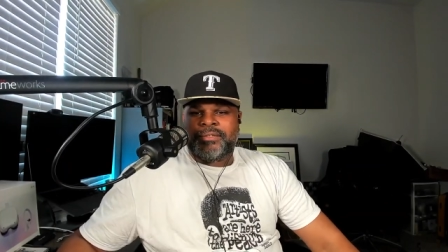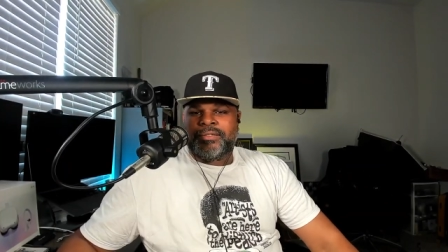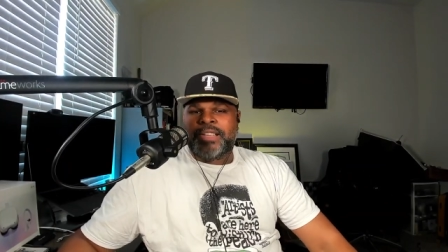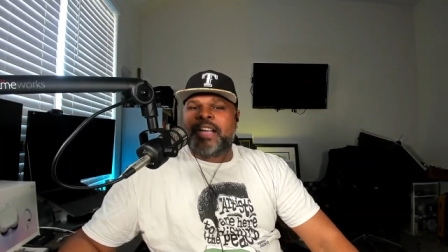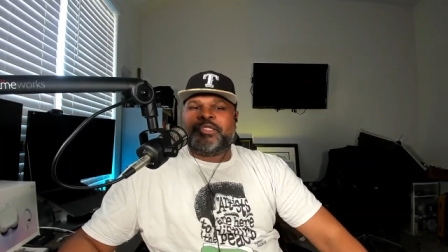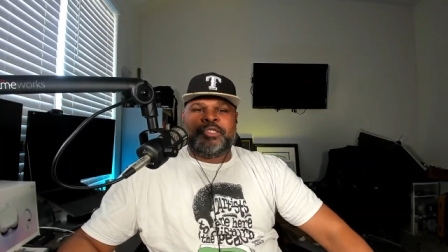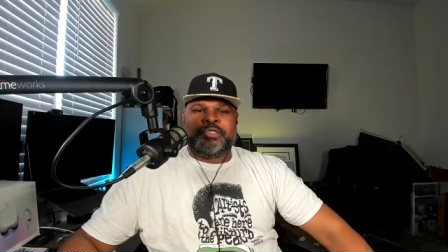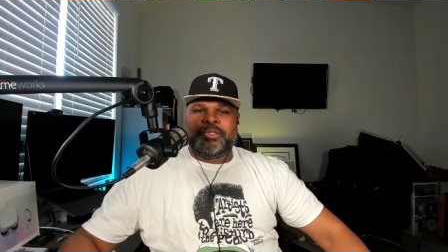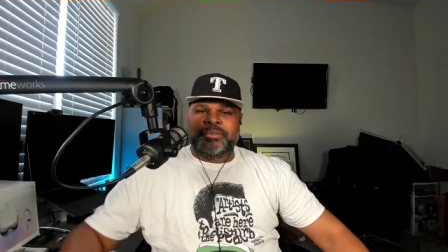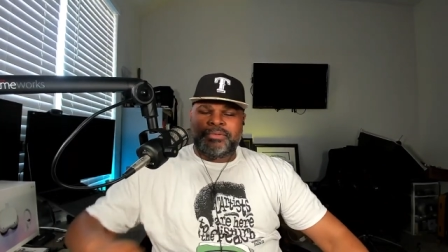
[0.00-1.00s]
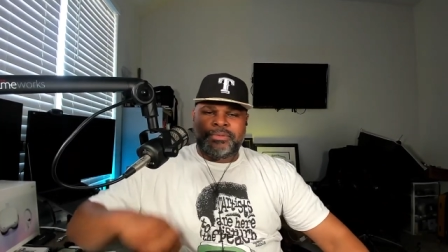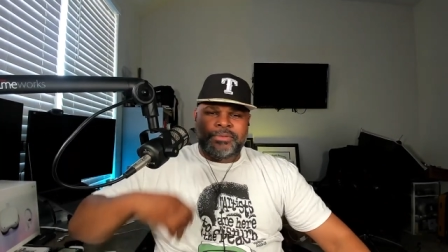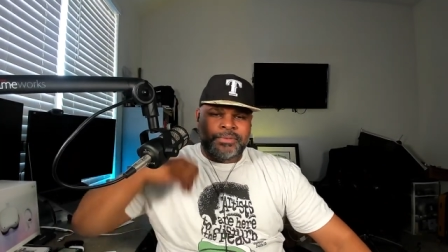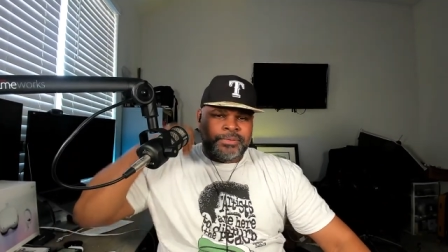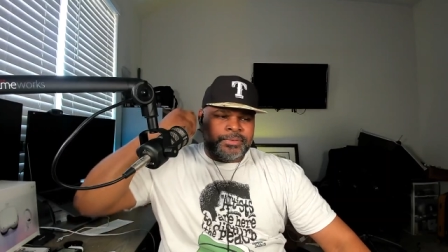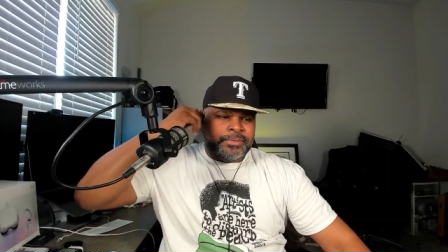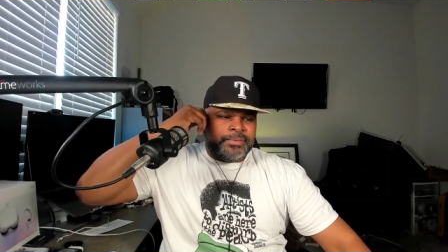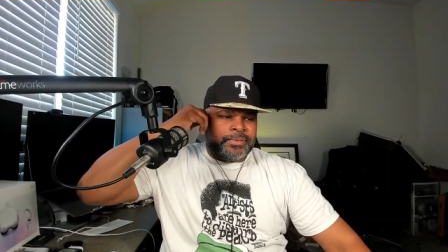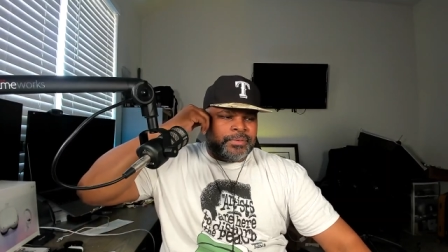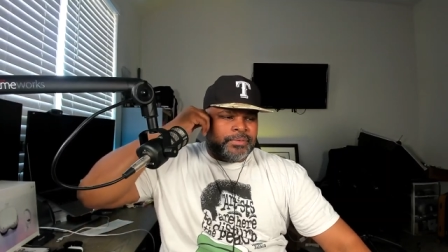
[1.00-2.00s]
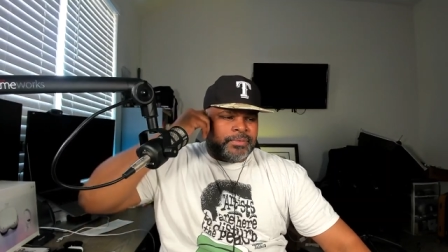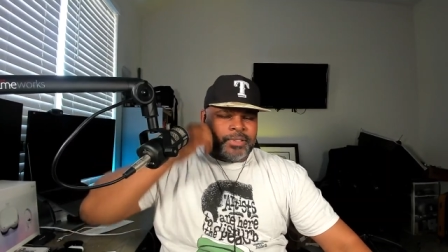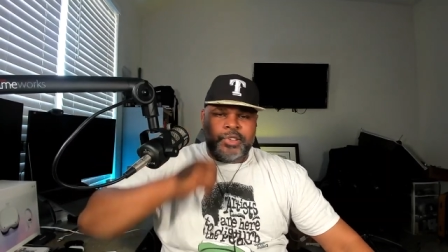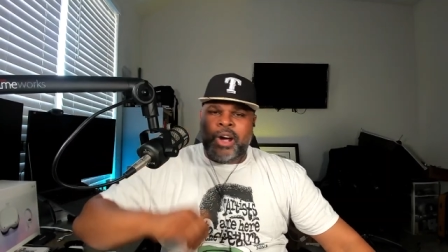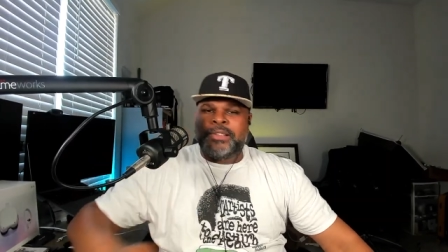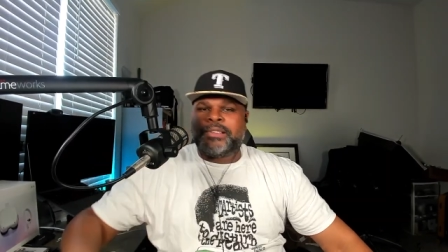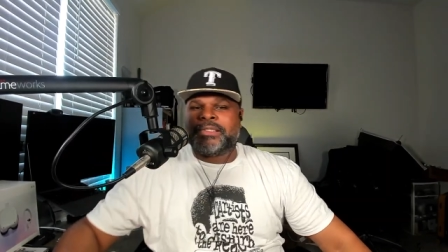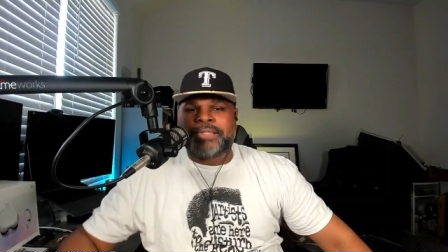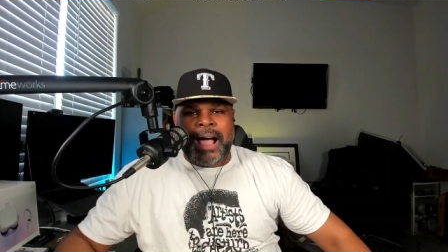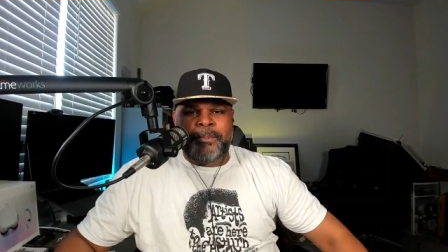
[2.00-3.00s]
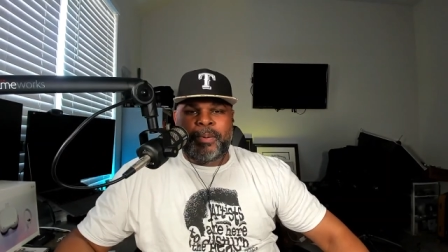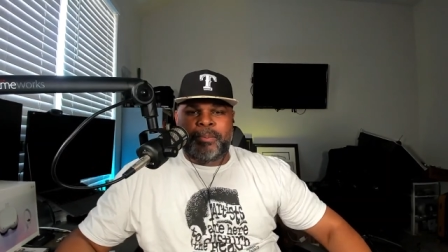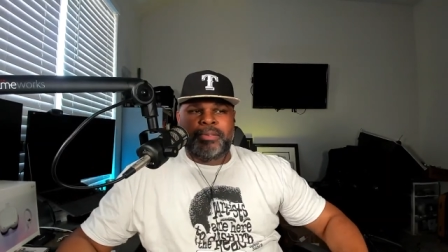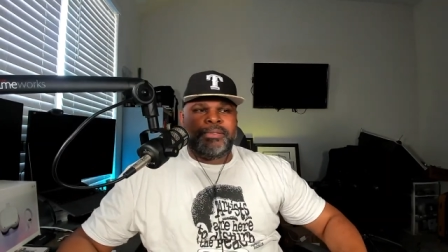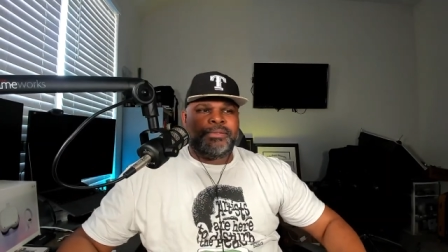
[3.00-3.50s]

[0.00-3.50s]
Yes, you do. You're unstoppable.